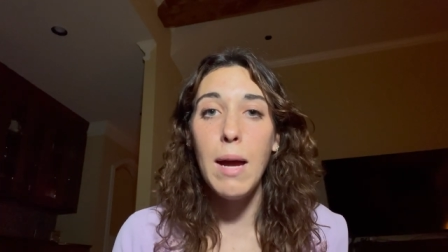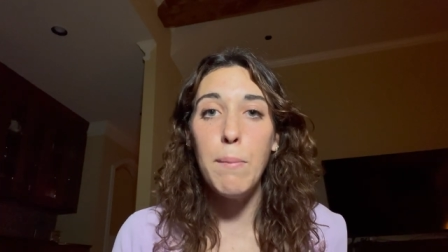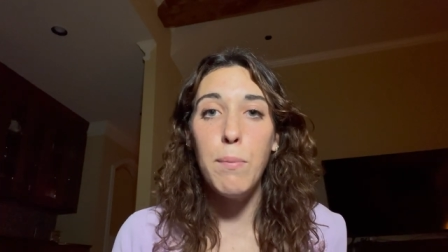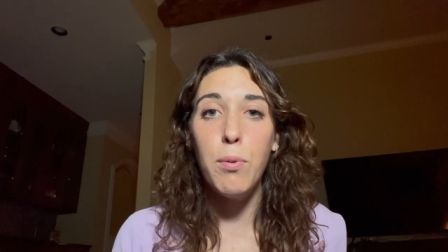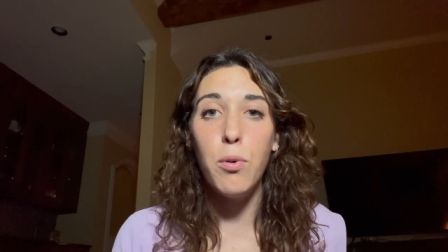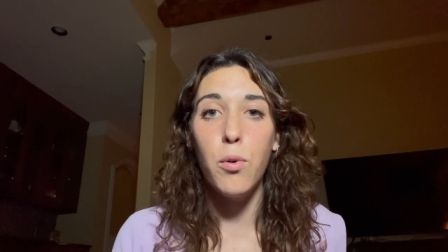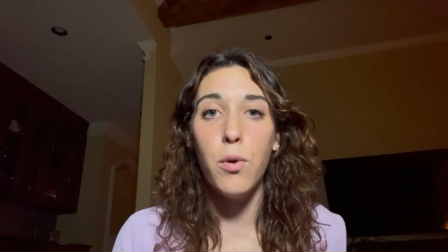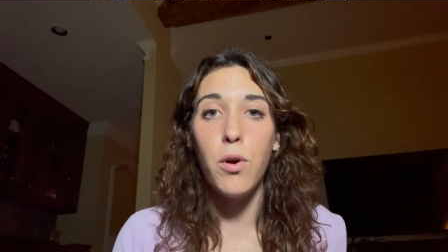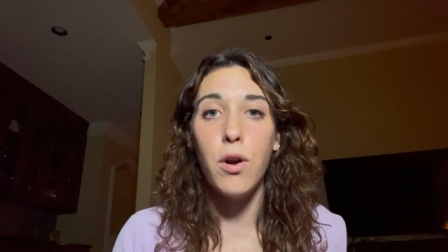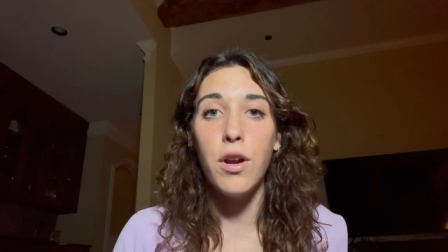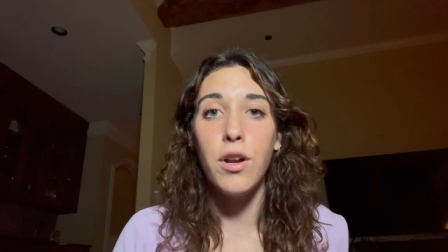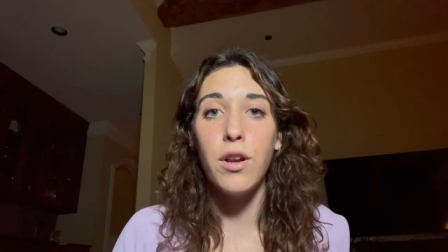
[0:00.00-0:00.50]

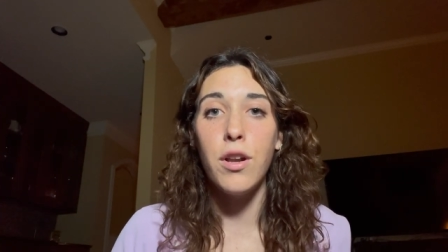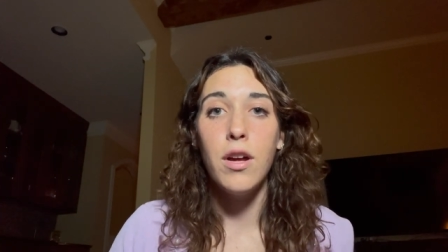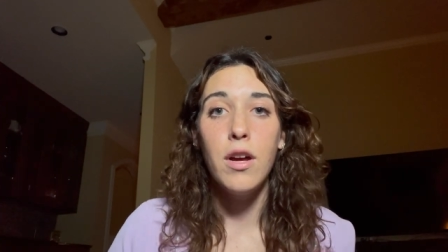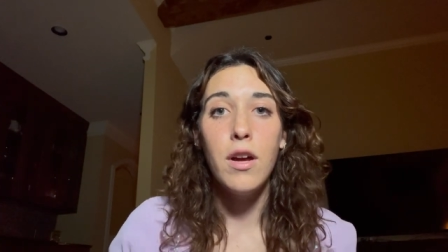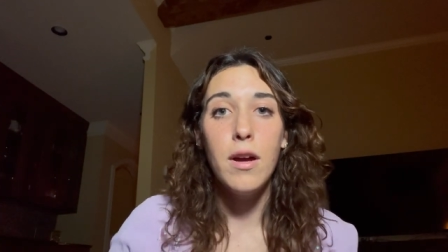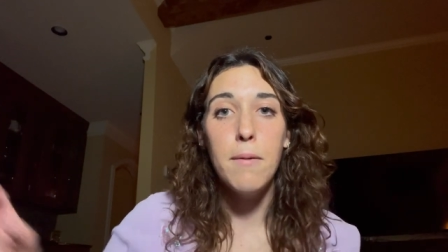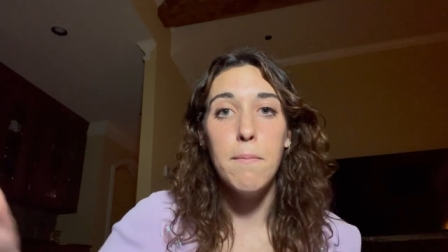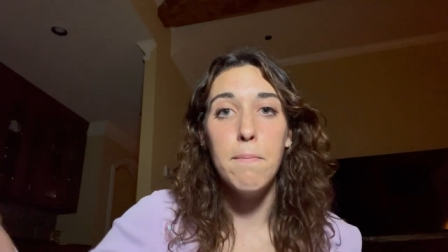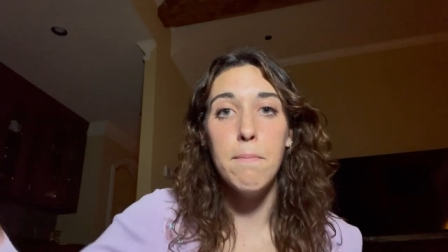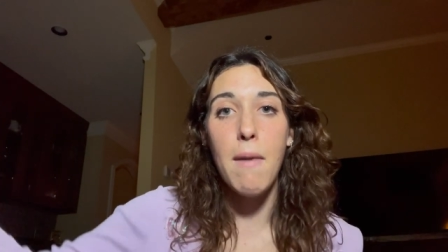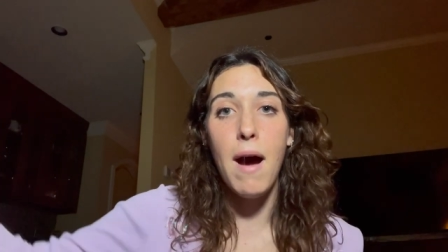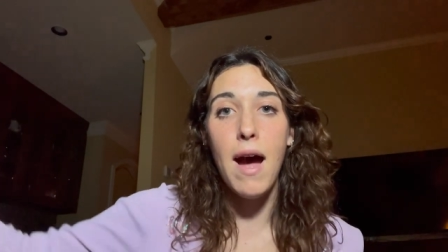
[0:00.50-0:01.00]
poured
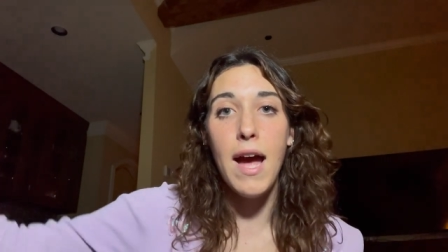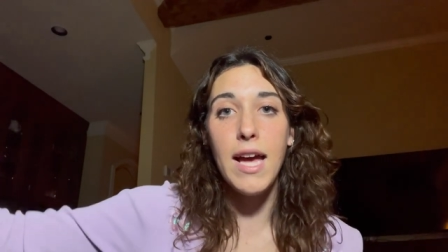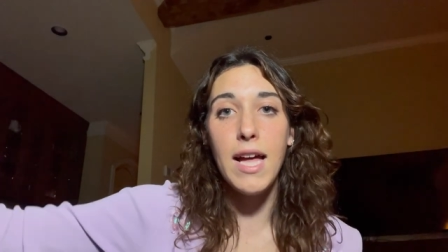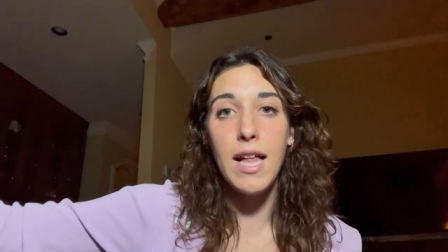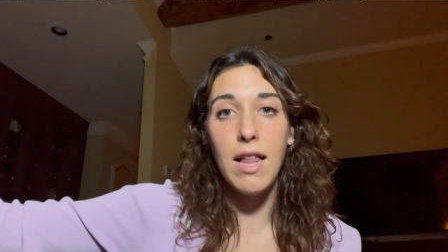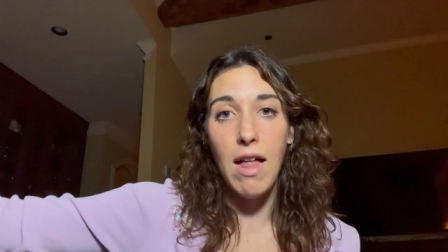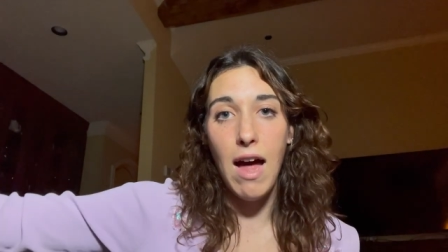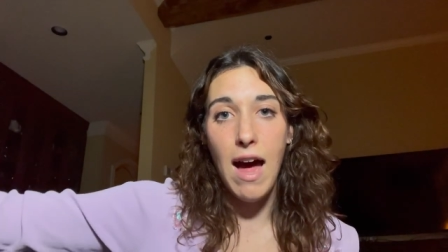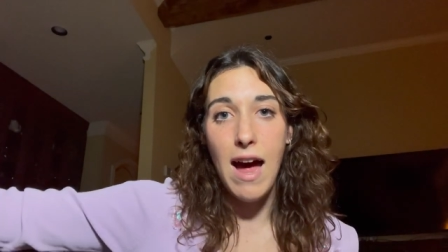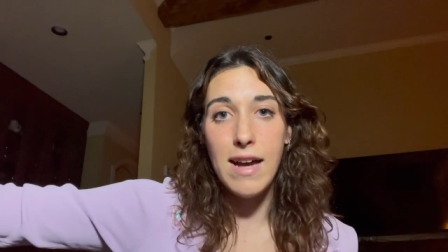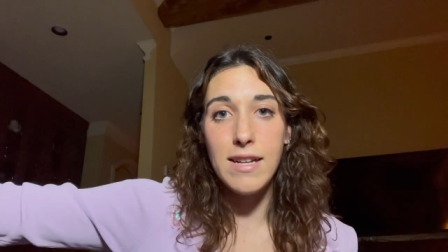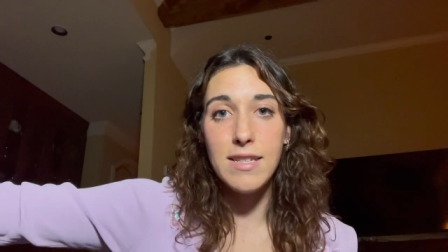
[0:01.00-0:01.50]
my
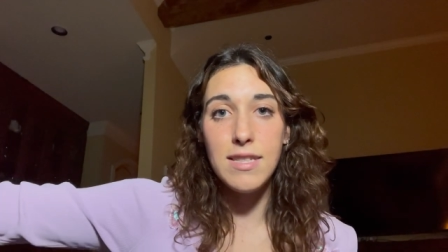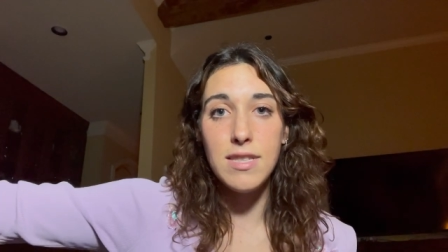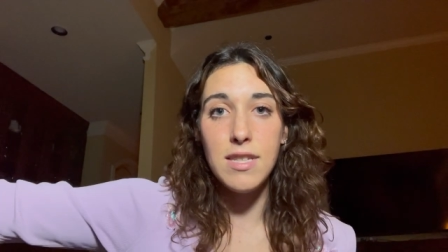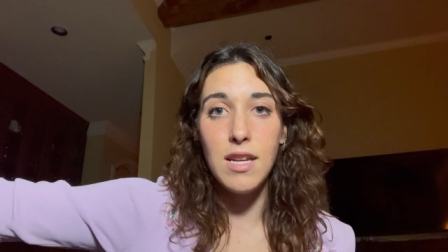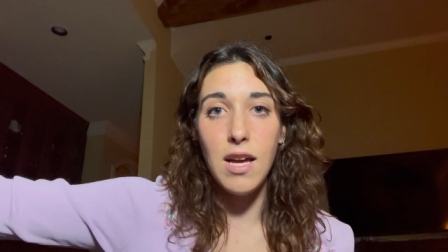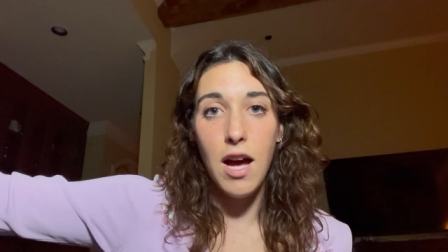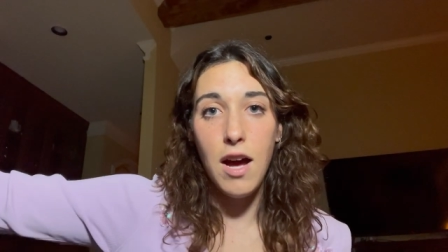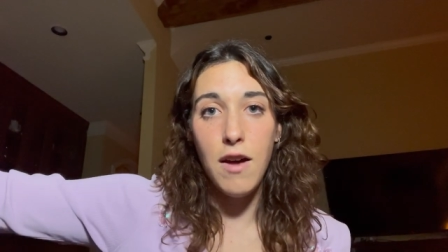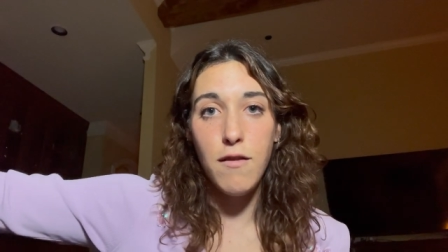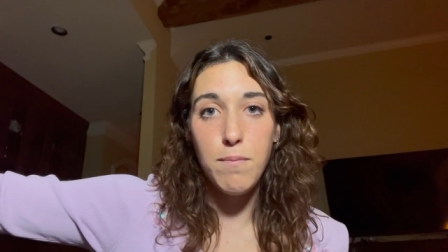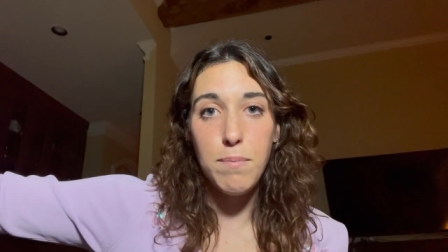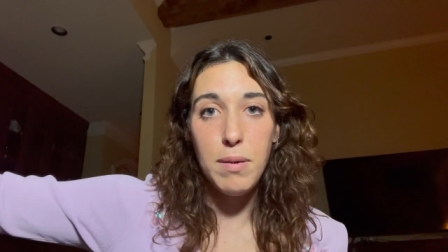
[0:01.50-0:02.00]
glass
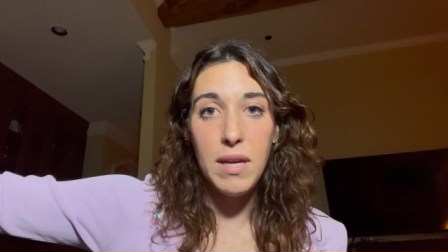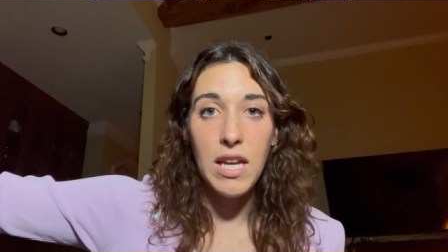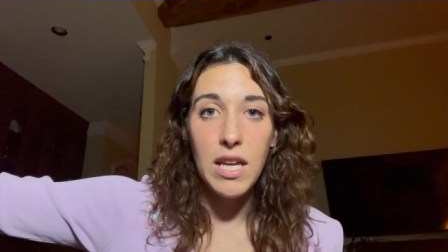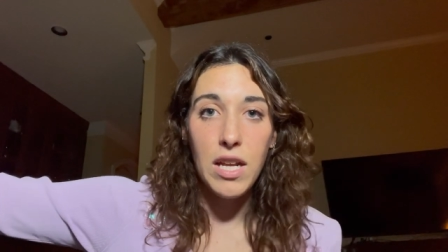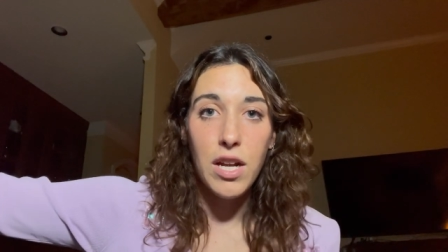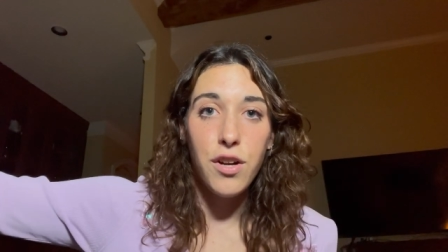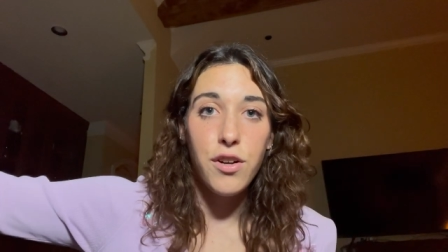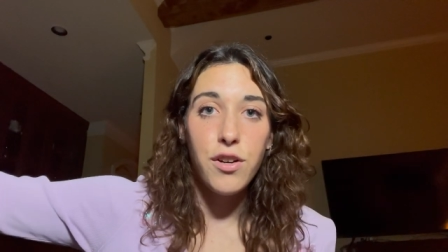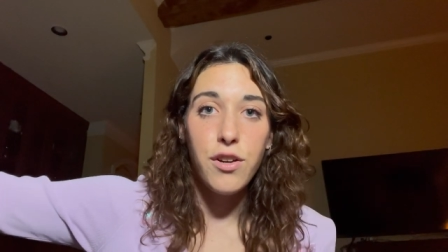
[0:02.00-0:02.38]
of Pinot